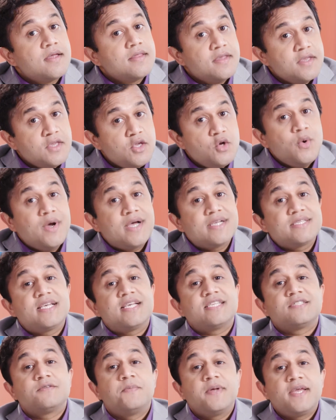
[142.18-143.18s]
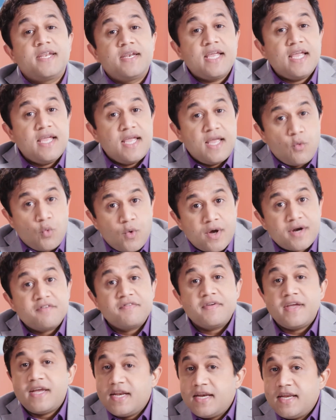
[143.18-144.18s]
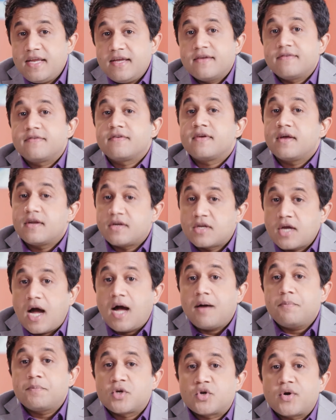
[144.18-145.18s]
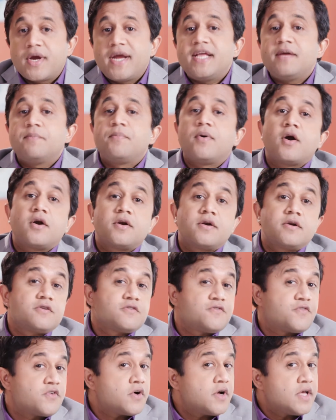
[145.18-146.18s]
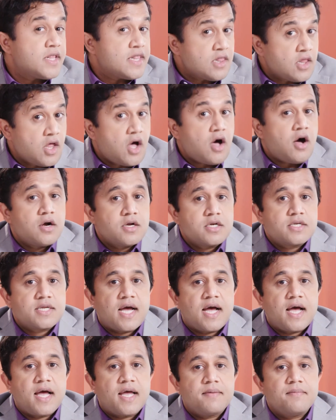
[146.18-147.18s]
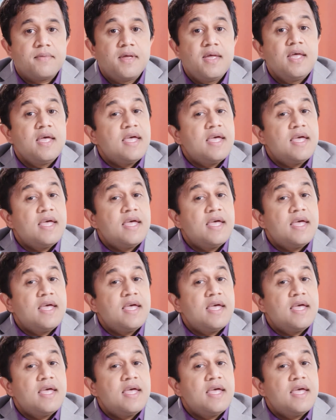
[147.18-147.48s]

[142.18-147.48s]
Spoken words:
The US has been one of India's top trading partners for a long time.